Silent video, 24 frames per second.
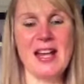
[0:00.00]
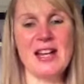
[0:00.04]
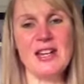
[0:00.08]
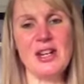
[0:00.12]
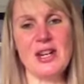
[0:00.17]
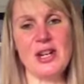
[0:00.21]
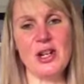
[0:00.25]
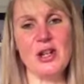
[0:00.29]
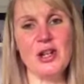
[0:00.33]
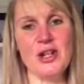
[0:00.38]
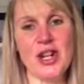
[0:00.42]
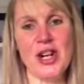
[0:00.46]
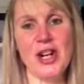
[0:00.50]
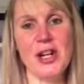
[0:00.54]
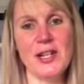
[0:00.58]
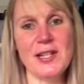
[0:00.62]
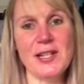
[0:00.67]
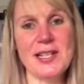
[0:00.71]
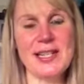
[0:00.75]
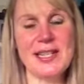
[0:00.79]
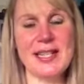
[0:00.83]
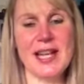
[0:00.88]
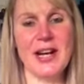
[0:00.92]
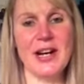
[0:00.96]
You could
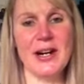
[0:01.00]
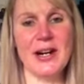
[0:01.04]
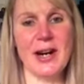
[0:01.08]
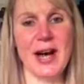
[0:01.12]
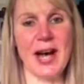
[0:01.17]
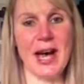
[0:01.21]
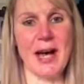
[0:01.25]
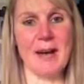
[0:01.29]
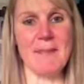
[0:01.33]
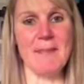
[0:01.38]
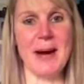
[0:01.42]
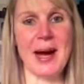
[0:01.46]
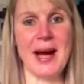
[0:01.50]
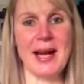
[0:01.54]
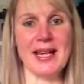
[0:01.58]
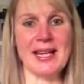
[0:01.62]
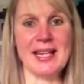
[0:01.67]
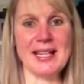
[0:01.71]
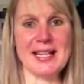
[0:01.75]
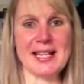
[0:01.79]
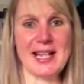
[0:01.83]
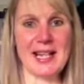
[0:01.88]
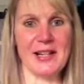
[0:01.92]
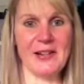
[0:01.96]
also buy
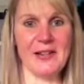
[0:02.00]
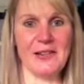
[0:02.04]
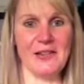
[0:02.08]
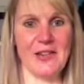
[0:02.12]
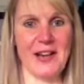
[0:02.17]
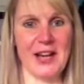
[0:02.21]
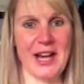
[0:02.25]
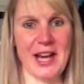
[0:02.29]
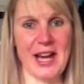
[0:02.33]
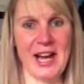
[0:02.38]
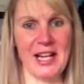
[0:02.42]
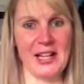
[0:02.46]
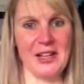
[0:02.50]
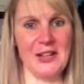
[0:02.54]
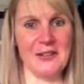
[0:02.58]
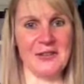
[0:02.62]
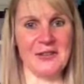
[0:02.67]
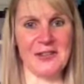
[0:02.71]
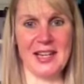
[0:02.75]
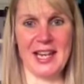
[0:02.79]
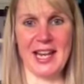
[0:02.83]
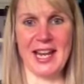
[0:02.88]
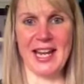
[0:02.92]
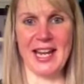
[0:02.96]
yourself a
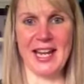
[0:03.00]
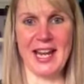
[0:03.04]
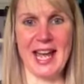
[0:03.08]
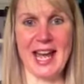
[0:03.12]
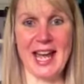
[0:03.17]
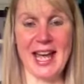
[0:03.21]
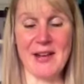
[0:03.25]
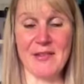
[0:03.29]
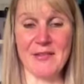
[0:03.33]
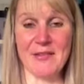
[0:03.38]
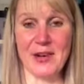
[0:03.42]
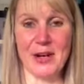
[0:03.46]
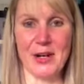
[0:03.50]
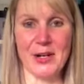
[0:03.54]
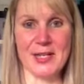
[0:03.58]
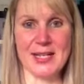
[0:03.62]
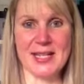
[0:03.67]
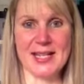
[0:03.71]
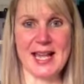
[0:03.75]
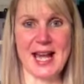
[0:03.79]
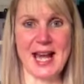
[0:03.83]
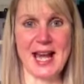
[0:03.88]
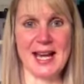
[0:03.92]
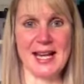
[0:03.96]
lovely A4
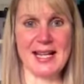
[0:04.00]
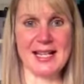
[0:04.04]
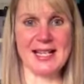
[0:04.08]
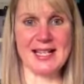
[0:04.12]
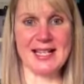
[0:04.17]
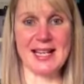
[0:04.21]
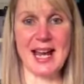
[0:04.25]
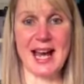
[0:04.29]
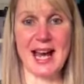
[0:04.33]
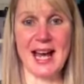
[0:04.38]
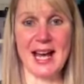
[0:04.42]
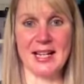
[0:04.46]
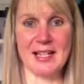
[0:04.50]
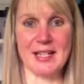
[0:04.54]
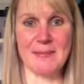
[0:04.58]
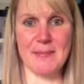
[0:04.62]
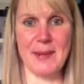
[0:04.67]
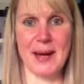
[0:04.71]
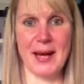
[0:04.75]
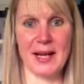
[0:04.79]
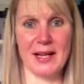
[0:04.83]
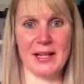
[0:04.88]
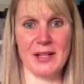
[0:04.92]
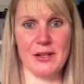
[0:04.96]
sized
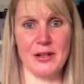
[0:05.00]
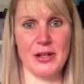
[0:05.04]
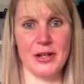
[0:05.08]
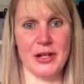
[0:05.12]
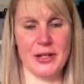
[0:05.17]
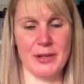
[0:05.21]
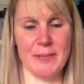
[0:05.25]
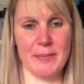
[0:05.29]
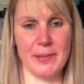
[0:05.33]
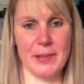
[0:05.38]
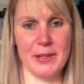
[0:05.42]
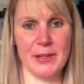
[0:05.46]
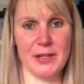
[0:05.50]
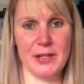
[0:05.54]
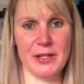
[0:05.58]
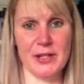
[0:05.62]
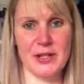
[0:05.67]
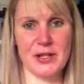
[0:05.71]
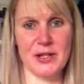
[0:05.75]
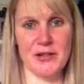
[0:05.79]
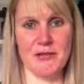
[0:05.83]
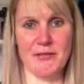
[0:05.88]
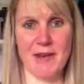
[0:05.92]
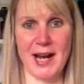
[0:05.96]
hardback notebook
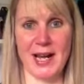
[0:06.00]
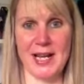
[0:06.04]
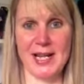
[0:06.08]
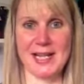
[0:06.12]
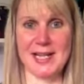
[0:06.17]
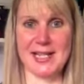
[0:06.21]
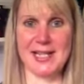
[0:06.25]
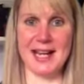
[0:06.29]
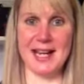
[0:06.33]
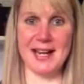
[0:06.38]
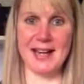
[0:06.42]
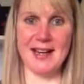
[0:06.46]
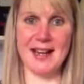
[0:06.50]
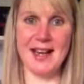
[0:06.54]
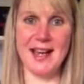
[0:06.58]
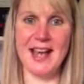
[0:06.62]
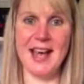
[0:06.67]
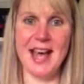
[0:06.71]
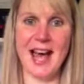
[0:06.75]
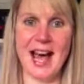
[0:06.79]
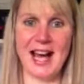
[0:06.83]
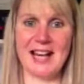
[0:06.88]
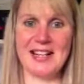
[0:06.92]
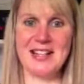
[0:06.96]
to write in.
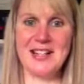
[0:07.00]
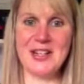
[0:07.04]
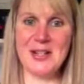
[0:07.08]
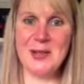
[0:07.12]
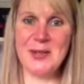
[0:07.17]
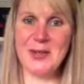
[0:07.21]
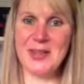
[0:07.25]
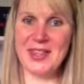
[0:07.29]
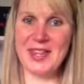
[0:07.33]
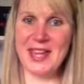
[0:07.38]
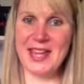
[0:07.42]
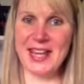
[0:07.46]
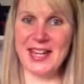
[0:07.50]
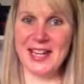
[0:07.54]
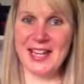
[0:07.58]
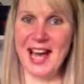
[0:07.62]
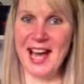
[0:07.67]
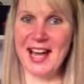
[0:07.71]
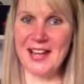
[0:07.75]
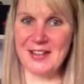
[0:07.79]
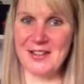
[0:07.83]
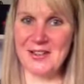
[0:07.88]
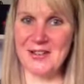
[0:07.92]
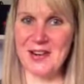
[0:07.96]
I do think
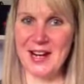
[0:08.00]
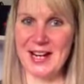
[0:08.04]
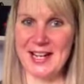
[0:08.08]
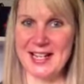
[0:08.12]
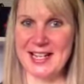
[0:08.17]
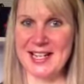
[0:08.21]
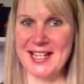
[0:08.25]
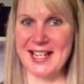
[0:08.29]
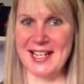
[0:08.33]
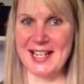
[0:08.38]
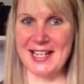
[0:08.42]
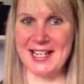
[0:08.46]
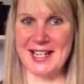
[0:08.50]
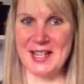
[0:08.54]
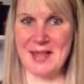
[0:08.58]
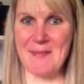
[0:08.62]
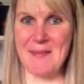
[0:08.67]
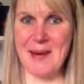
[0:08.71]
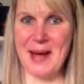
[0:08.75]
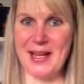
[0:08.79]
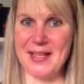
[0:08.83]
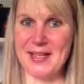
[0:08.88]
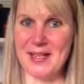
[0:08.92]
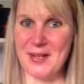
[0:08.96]
handwriting is the
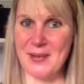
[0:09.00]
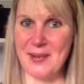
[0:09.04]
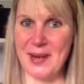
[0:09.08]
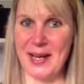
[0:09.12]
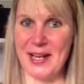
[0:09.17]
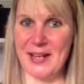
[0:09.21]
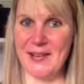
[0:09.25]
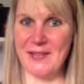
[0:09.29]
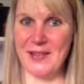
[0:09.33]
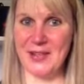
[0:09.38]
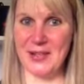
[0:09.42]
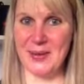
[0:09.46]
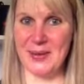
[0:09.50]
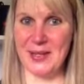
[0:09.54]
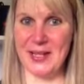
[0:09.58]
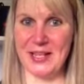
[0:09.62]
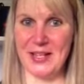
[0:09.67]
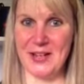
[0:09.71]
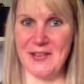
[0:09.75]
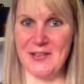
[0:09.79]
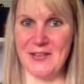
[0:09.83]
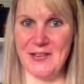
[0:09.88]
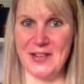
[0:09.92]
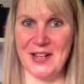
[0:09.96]
best way of doing
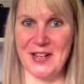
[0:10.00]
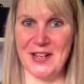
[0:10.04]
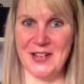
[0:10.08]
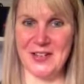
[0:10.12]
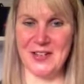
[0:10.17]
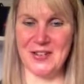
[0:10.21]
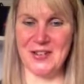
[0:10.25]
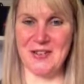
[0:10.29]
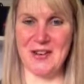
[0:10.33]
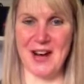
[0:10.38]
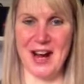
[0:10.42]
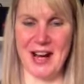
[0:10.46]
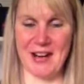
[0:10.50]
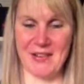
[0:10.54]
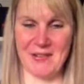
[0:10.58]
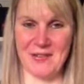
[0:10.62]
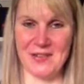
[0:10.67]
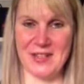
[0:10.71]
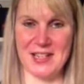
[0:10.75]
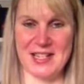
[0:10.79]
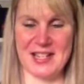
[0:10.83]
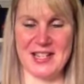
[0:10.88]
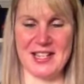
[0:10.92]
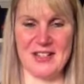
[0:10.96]
your first
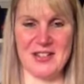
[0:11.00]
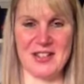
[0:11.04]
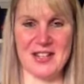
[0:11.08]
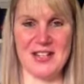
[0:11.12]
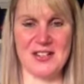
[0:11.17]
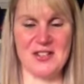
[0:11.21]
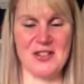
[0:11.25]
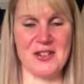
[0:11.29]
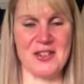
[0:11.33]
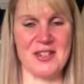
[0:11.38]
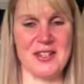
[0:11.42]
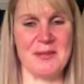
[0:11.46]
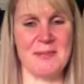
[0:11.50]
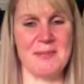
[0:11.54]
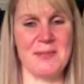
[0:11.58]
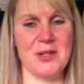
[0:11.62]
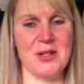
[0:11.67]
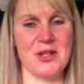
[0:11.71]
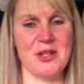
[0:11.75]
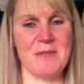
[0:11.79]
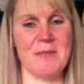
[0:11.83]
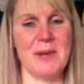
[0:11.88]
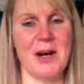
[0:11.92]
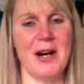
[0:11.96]
draft. It's just a
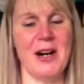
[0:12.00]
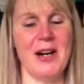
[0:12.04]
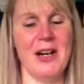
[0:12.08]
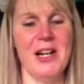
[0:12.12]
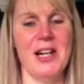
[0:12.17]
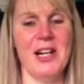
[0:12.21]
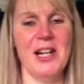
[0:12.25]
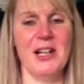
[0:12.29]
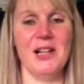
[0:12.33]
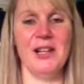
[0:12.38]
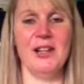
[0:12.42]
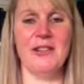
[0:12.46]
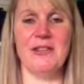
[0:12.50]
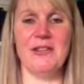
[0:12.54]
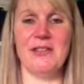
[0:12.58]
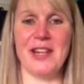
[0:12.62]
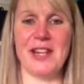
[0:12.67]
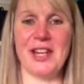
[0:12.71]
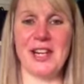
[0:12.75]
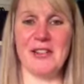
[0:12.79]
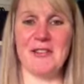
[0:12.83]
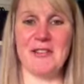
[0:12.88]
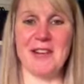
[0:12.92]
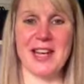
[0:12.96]
much more
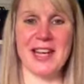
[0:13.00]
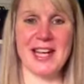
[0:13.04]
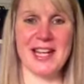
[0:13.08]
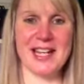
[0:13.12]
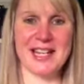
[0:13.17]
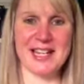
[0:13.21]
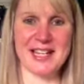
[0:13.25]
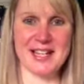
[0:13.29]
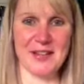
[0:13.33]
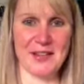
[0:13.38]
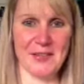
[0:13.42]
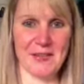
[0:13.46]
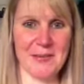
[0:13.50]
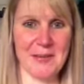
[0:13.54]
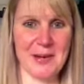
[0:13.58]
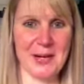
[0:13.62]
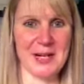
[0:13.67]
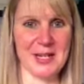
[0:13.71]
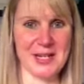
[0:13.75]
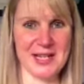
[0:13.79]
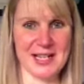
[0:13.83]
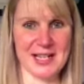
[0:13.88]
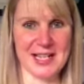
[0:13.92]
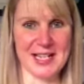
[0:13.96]
lovely creative
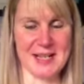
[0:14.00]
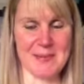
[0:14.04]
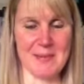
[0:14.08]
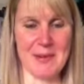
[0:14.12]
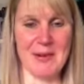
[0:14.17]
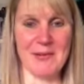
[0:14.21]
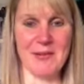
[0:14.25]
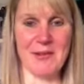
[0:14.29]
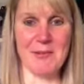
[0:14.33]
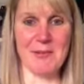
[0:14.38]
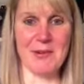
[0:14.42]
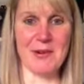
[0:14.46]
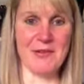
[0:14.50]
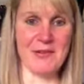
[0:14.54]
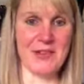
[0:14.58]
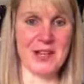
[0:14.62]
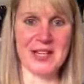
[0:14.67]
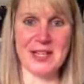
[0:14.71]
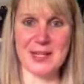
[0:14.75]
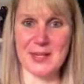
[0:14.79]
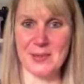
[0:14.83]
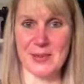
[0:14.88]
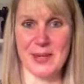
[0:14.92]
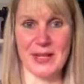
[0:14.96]
process, but if you
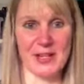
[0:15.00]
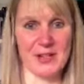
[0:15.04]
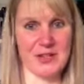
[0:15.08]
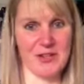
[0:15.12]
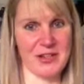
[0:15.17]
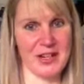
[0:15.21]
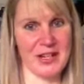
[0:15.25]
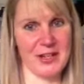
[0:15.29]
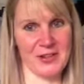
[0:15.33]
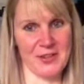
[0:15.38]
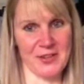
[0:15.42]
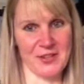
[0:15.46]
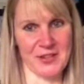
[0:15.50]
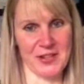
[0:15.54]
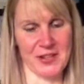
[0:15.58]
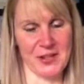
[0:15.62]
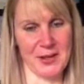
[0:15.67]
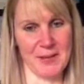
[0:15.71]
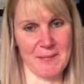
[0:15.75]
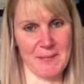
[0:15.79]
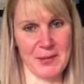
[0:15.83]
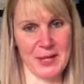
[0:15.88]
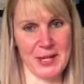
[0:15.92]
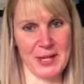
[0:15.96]
prefer to work straight onto the
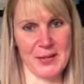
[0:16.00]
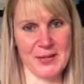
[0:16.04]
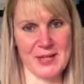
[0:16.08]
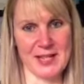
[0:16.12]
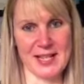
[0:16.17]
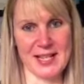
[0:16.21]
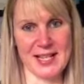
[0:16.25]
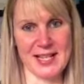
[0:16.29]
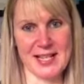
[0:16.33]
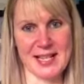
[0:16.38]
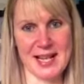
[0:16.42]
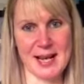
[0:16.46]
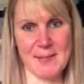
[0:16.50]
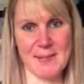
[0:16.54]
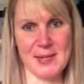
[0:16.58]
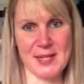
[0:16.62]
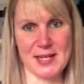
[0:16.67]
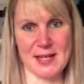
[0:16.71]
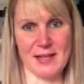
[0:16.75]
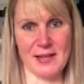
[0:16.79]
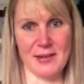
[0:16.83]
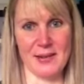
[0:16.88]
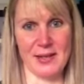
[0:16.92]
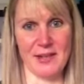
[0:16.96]
computer, that's
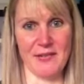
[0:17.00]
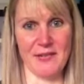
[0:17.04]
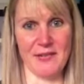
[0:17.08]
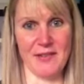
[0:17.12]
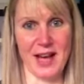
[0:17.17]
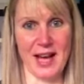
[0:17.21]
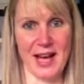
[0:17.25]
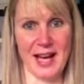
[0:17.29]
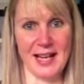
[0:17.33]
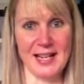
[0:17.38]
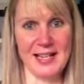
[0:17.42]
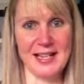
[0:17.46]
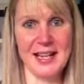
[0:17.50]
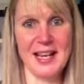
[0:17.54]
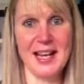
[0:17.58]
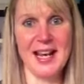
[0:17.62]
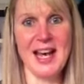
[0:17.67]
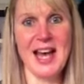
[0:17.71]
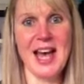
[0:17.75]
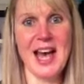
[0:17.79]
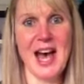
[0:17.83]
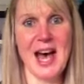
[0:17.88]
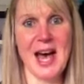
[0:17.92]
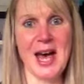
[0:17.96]
absolutely fine.
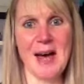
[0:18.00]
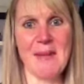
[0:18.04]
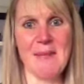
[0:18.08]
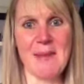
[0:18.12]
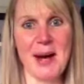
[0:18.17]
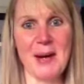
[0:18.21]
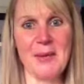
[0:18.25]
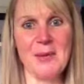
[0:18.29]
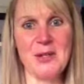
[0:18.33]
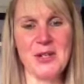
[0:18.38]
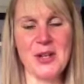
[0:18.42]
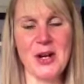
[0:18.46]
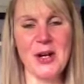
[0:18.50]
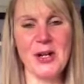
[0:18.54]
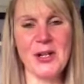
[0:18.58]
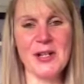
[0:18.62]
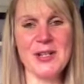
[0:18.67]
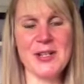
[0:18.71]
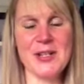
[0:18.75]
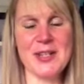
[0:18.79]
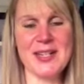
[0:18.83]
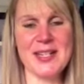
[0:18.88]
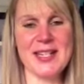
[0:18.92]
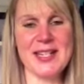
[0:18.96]
I would
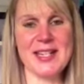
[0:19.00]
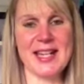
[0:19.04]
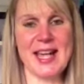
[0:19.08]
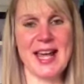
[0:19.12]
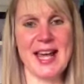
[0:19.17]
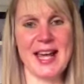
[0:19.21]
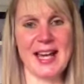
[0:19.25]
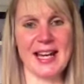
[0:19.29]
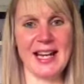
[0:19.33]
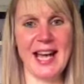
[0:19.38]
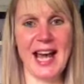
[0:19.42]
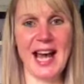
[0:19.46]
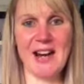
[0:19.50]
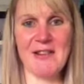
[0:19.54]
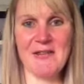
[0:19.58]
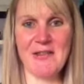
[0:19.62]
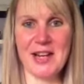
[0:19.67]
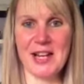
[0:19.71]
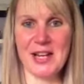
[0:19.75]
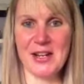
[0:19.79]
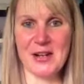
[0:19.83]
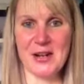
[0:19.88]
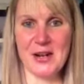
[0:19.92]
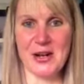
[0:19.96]
also say
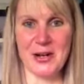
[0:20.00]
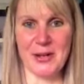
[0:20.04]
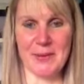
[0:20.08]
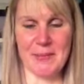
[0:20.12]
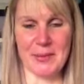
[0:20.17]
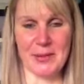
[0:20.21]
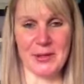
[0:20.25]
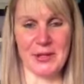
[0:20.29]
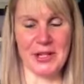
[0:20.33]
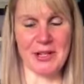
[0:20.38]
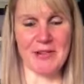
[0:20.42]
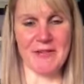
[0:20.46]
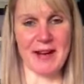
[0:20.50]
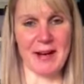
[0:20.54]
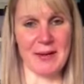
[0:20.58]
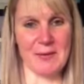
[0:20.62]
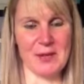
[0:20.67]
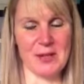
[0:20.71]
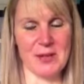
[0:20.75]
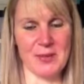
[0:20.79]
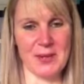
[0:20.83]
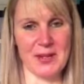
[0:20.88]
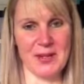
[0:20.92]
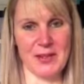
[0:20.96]
carry a notebook
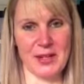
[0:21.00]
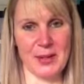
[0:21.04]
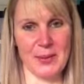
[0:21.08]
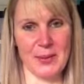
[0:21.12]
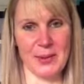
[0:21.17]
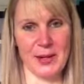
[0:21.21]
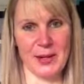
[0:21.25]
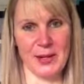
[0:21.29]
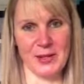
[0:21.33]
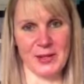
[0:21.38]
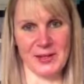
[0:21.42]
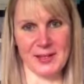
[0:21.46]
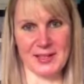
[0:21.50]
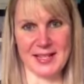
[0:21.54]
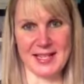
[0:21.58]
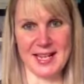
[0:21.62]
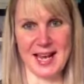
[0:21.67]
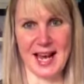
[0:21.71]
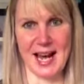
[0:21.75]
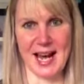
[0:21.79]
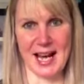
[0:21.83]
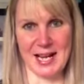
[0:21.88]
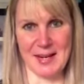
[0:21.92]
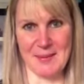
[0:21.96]
around with you at all
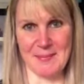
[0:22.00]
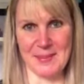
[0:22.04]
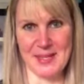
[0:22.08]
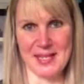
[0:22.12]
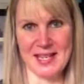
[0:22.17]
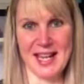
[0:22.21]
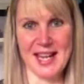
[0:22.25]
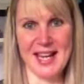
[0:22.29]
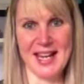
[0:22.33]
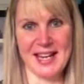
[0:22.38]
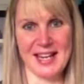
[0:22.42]
times.